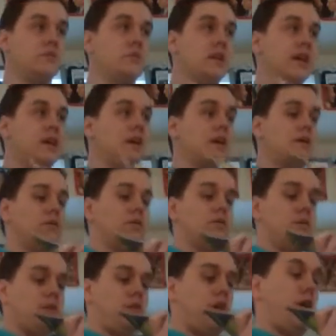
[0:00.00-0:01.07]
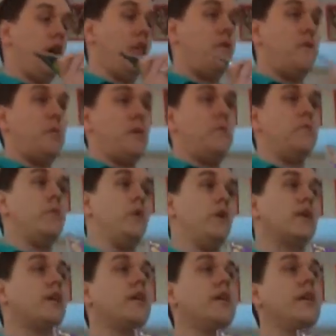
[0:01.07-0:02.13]
to take out your alphabet
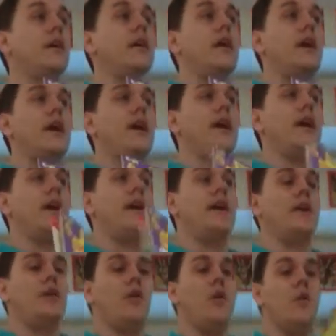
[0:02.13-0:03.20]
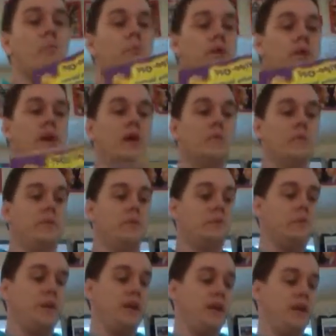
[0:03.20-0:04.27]
book and open up to
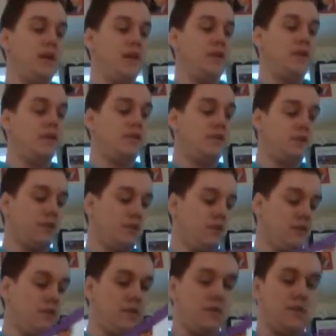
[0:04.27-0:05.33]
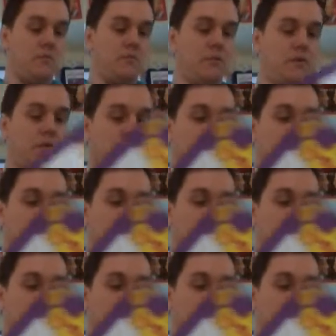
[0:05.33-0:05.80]
page number